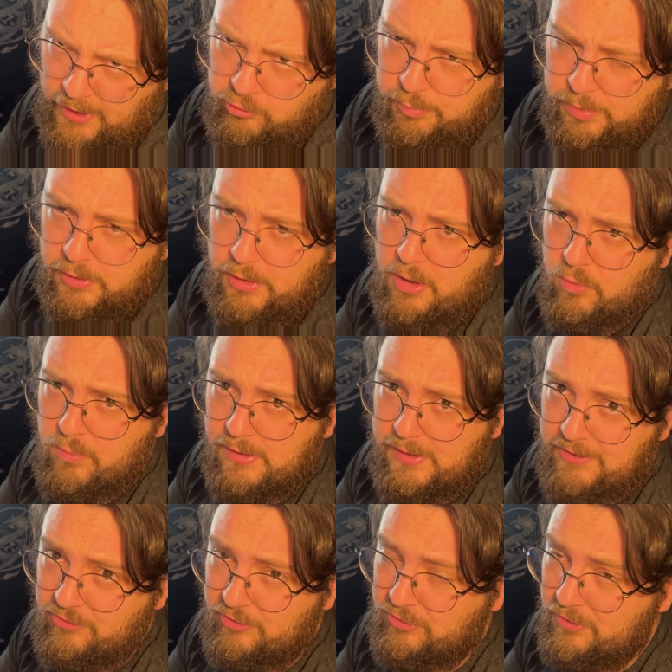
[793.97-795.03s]
Lies Below
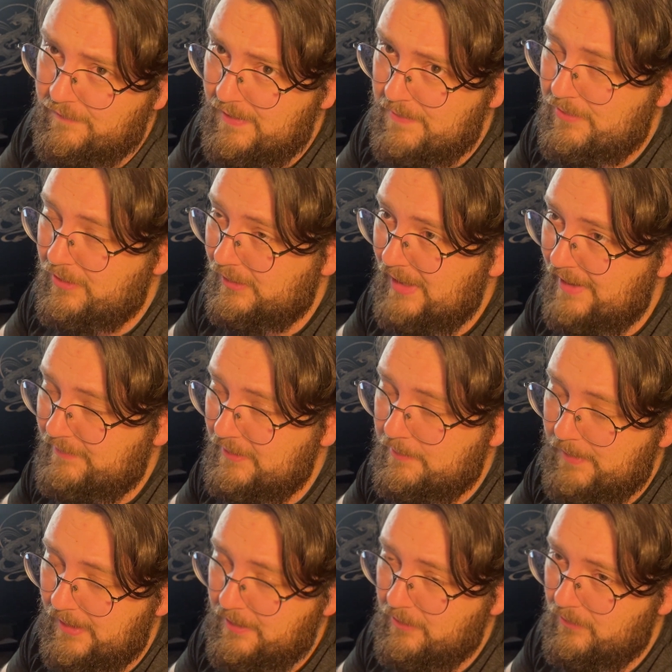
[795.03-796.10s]
releases November
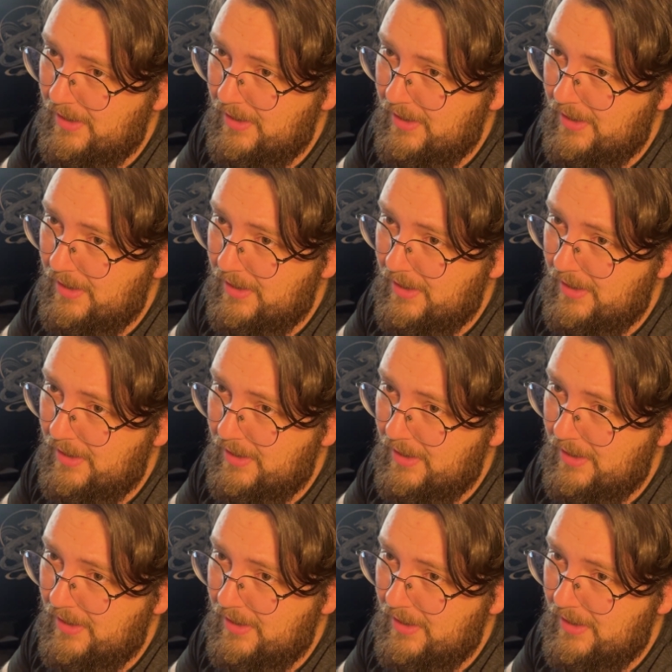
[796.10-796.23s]
11th by the